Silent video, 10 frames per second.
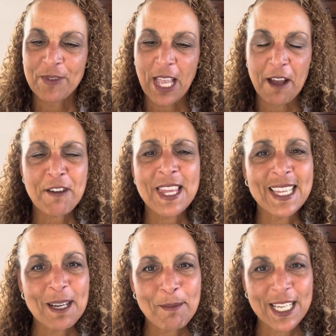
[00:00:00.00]
everything
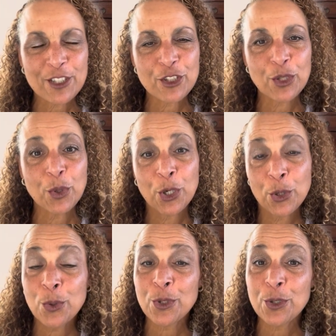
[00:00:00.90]
that makes you
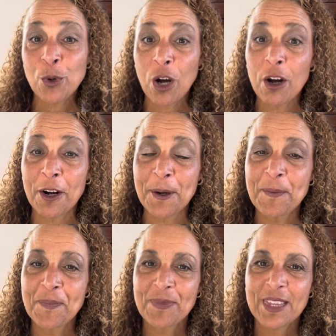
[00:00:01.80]
who you are,
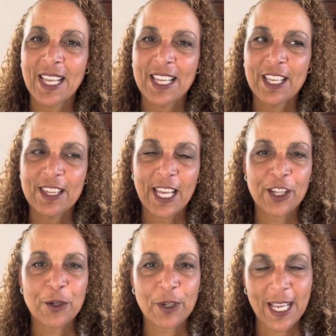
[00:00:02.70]
that
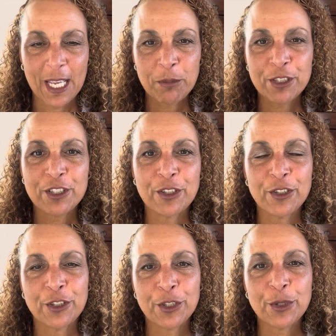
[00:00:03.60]
you are able to
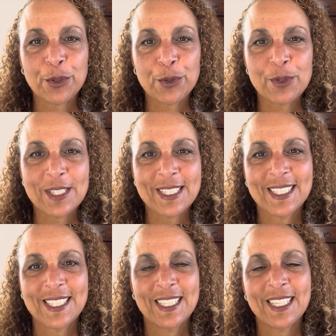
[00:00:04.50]
use
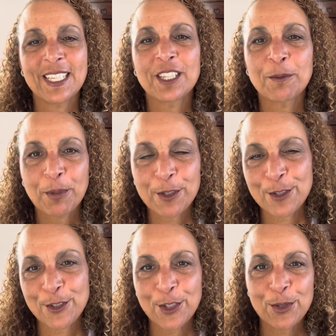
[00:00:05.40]
in the
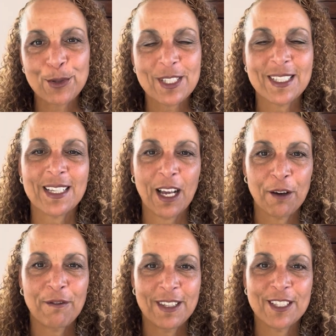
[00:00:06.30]
pursuit
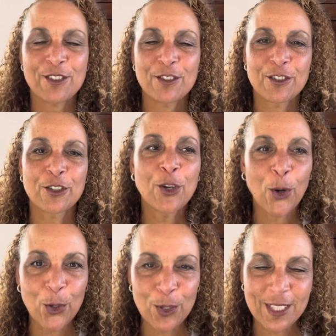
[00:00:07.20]
of this
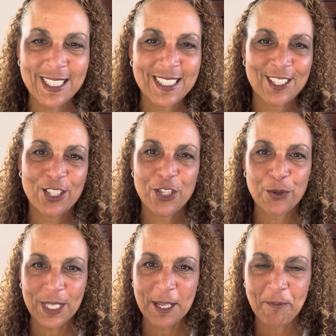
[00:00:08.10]
goal and this
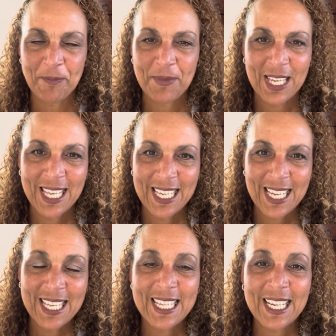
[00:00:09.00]
dream.
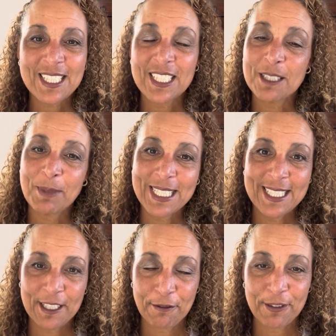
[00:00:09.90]
And that's going to be
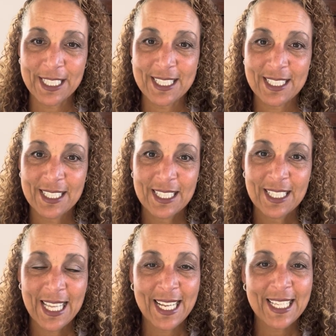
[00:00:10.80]
different.
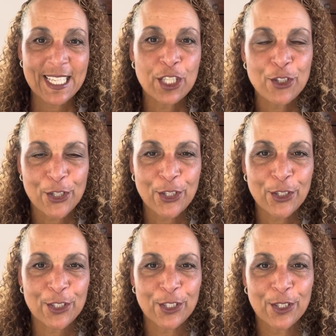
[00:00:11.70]
That
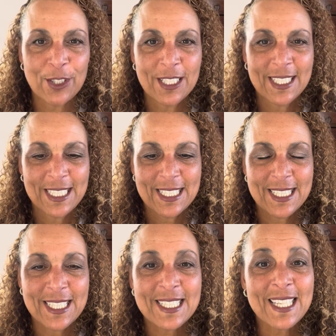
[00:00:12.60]
internal
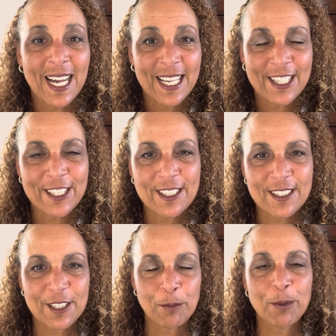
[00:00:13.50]
desire
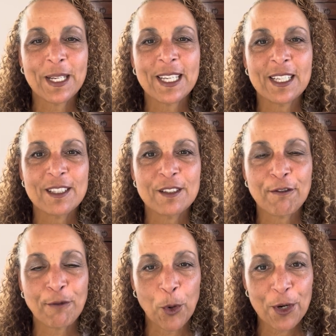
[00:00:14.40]
to bring it
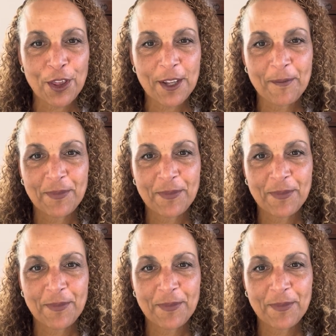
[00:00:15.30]
forth